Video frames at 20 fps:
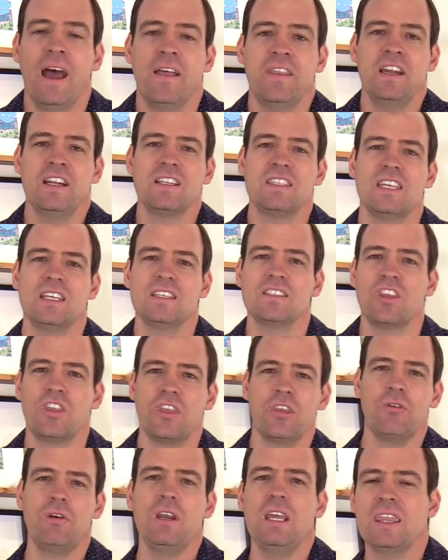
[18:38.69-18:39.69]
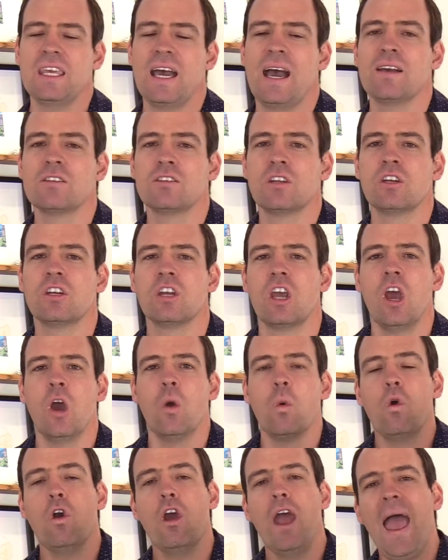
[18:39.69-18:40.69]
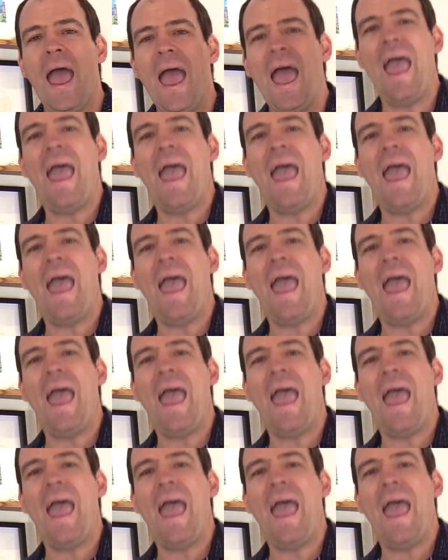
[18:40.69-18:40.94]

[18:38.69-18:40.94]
and then it says 3,000 were